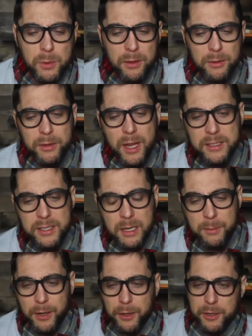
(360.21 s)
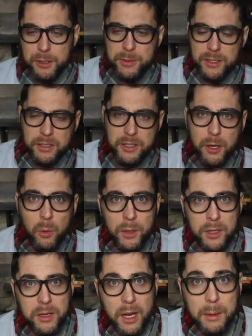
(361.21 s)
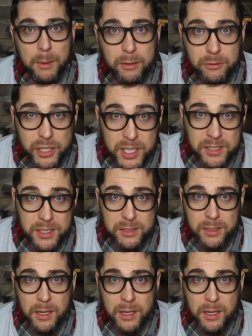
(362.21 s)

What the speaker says: Well, they're not saying Merry Christmas because they don't want to talk about Jesus.